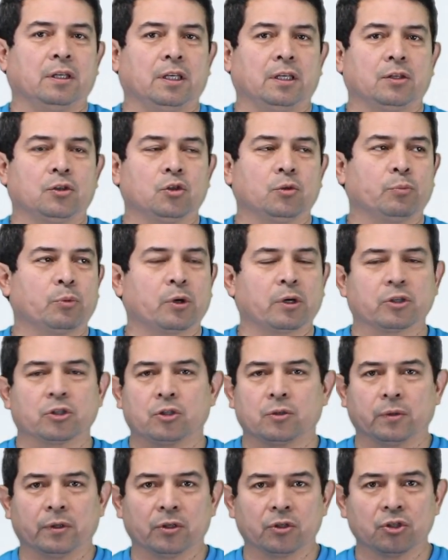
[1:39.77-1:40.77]
In two
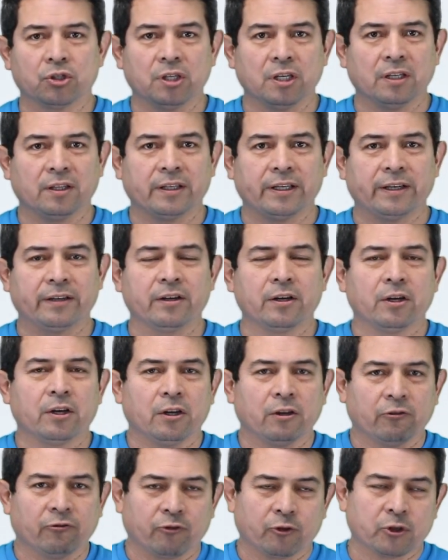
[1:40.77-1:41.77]
parts. To understand that,
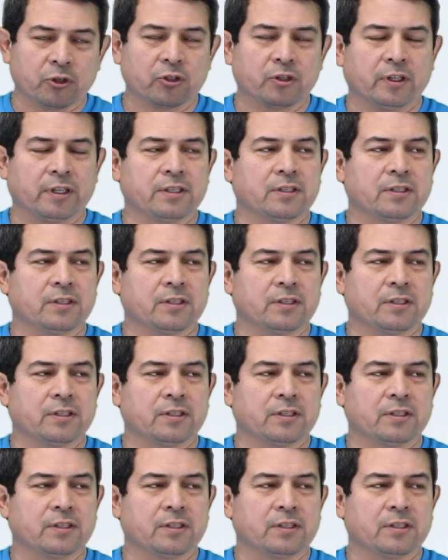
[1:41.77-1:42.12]
first